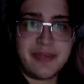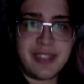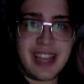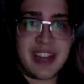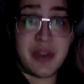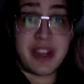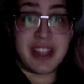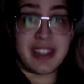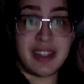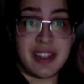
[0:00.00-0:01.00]
Anyway,
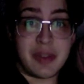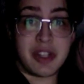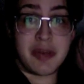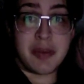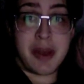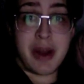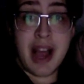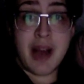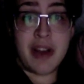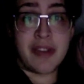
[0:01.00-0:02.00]
that's a little blurb about
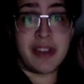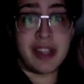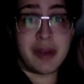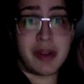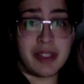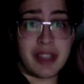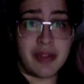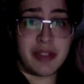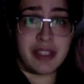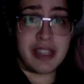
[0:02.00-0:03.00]
how I feel about
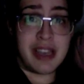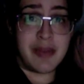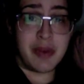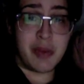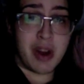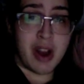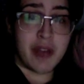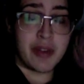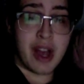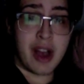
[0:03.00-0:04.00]
self-esteem and where
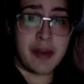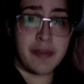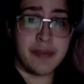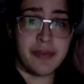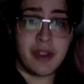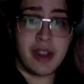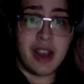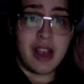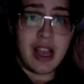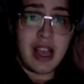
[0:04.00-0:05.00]
I've come.
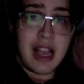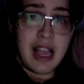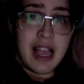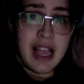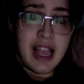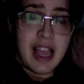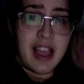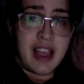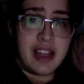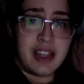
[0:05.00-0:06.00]

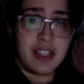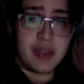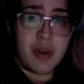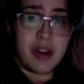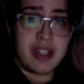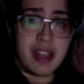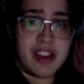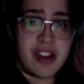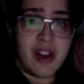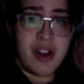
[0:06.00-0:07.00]
And I just want to tell
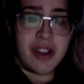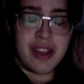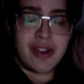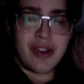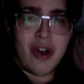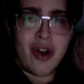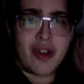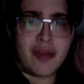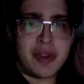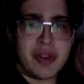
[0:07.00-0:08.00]
you all that you're all
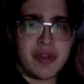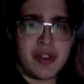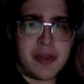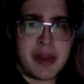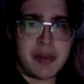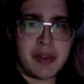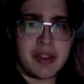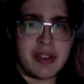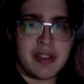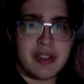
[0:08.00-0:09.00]
beautiful
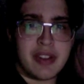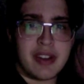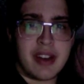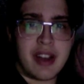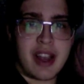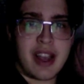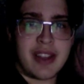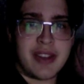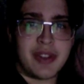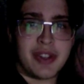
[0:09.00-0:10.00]
people.
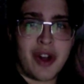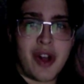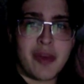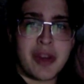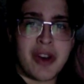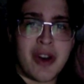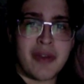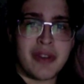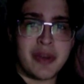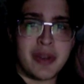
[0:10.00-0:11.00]
And you should all be
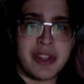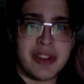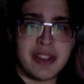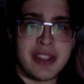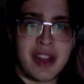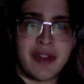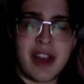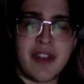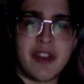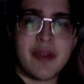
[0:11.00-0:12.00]
confident within yourself.
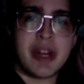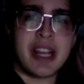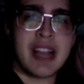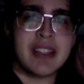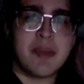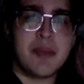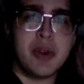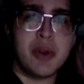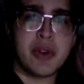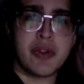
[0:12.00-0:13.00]
Everybody has a
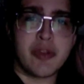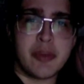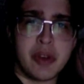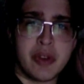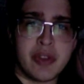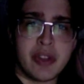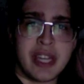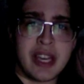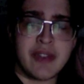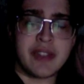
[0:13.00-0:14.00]
beautiful, beautiful
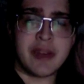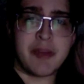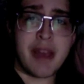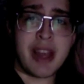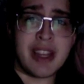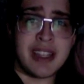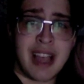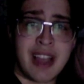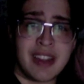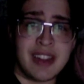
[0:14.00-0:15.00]
gift and many
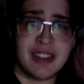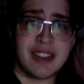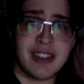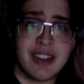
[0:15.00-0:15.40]
talents.